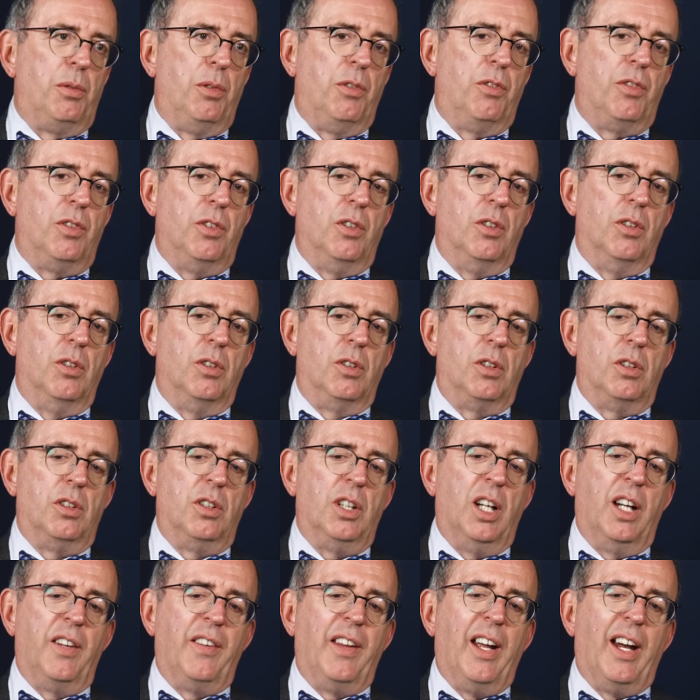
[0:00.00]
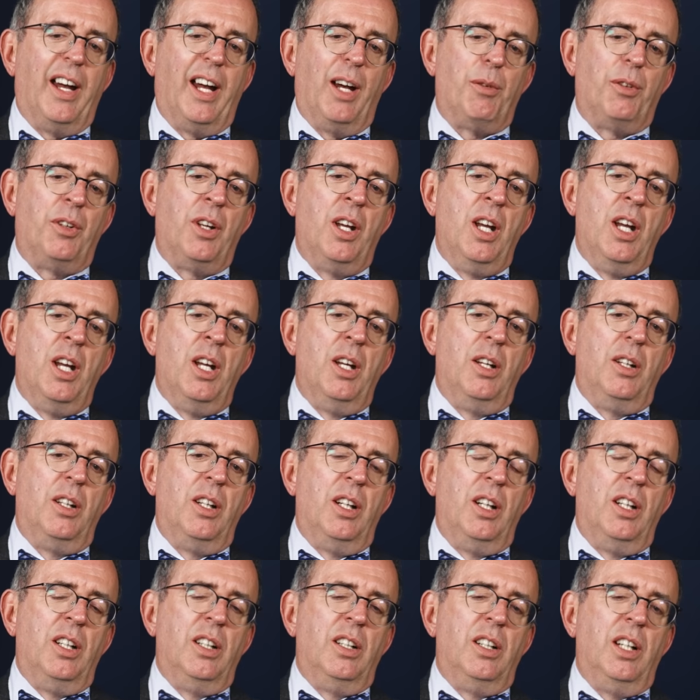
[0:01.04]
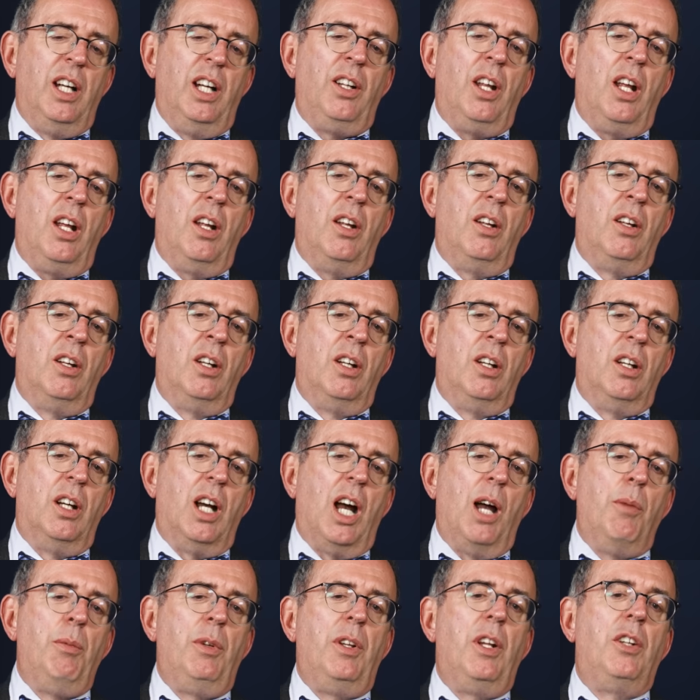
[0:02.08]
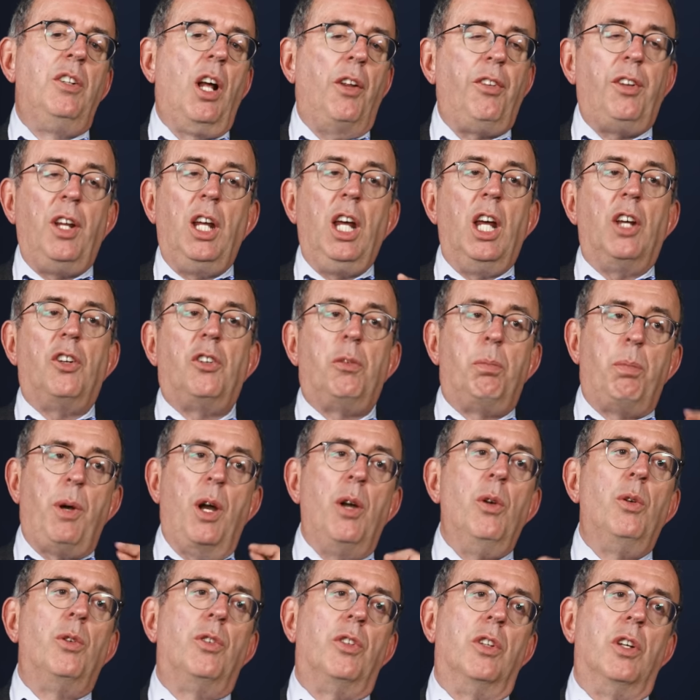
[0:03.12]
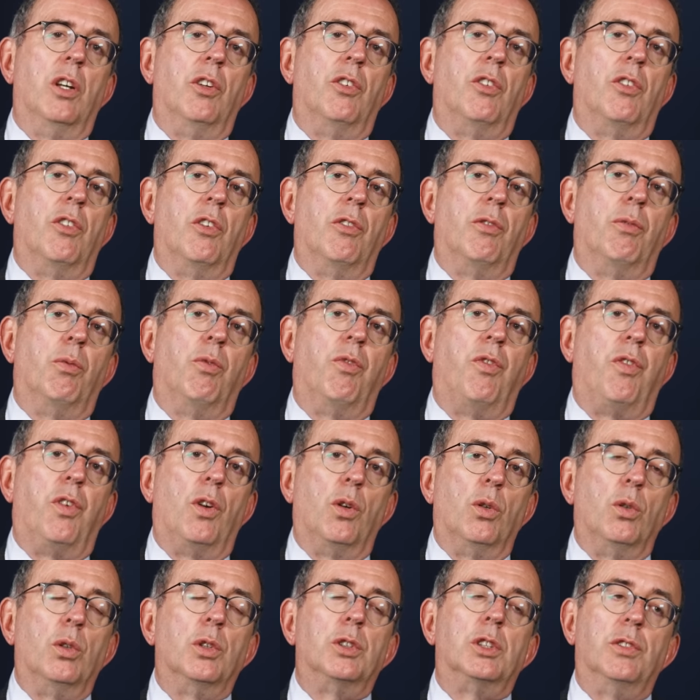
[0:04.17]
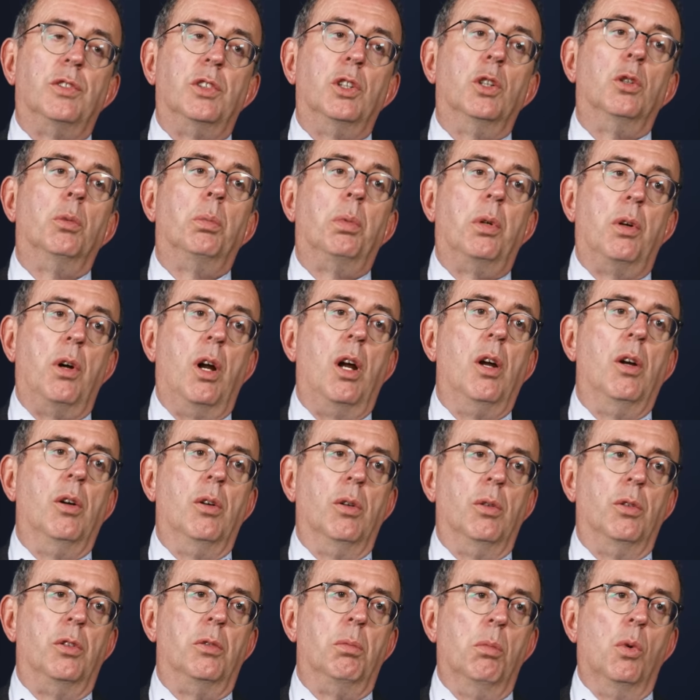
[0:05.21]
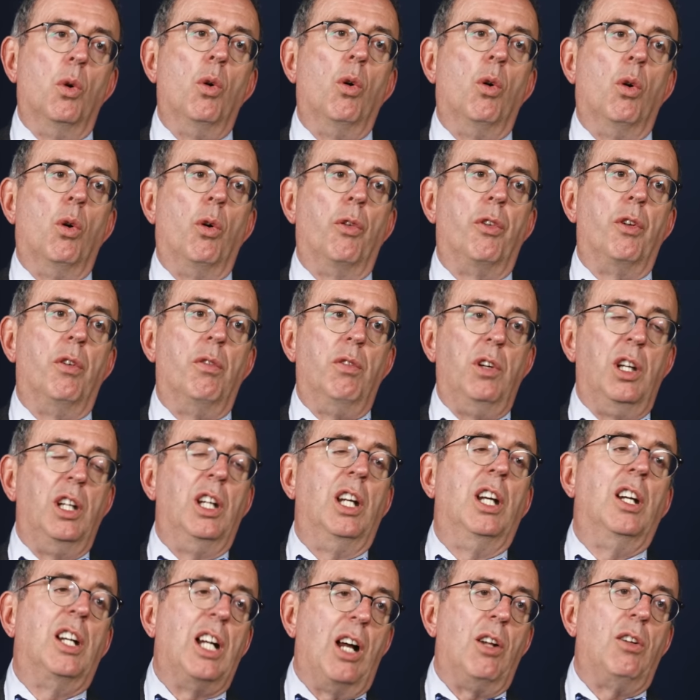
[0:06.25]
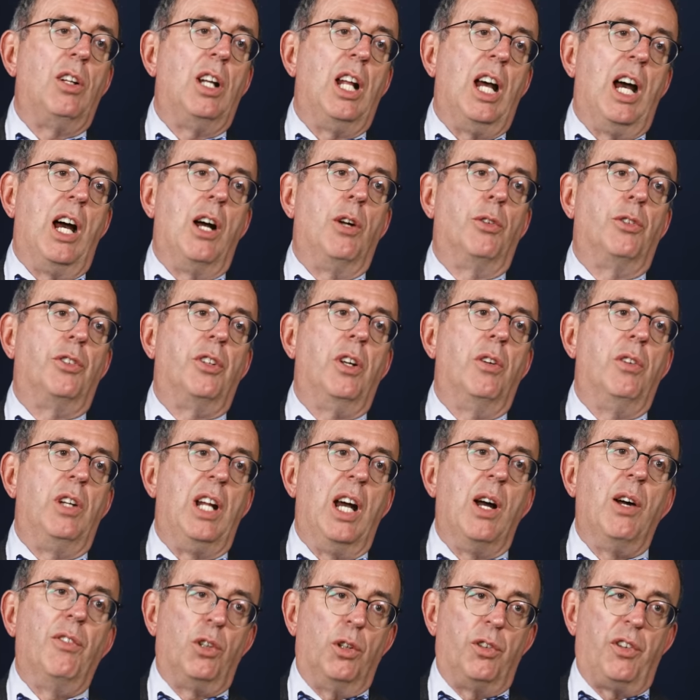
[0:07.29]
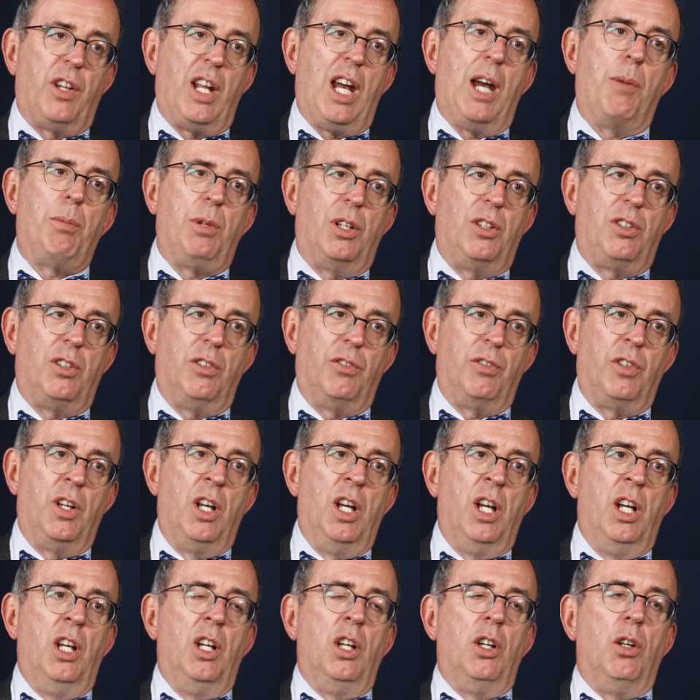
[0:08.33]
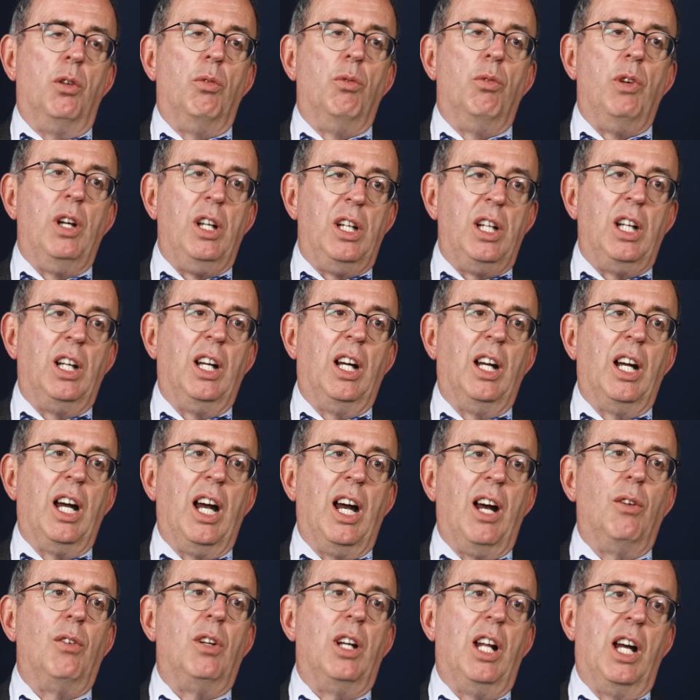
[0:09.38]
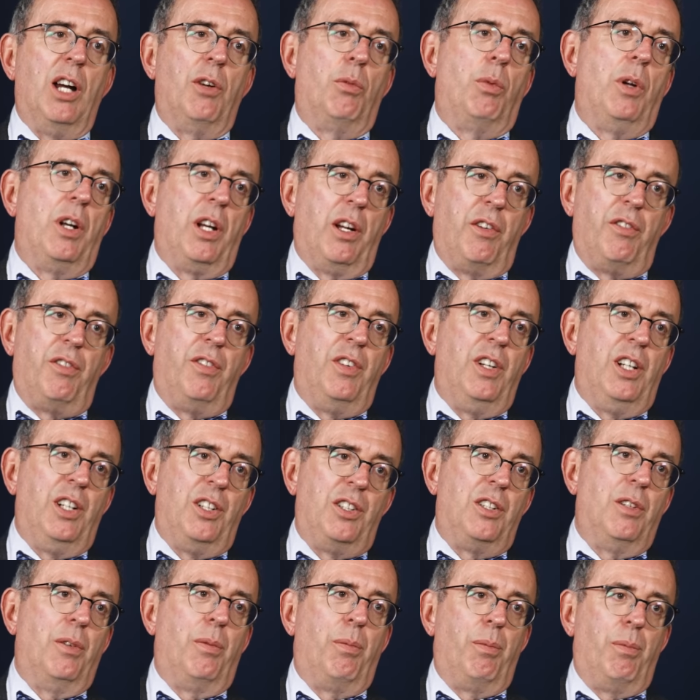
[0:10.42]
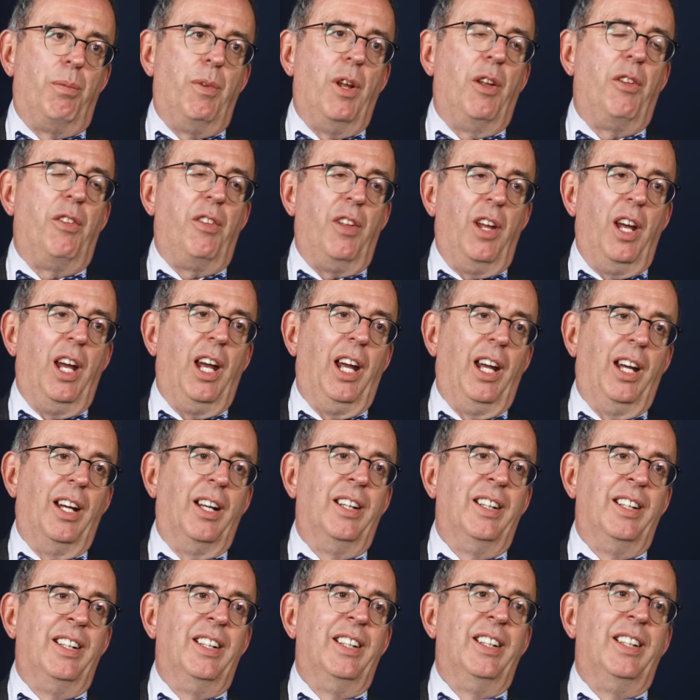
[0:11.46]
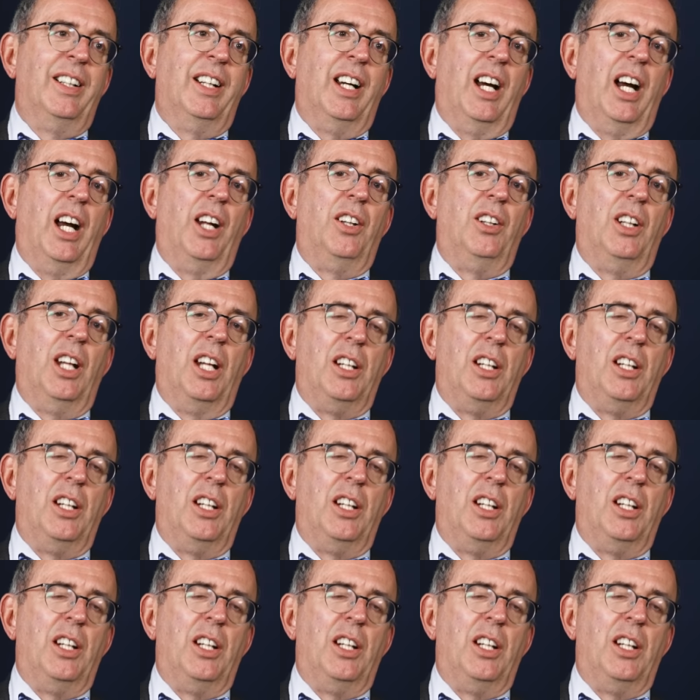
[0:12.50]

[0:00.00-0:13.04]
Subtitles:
with food, and that happens. I mean, nothing exposes the flaws of your prose more than reading it out loud. So now I've got to the habit of reading out loud when I've finished a thing and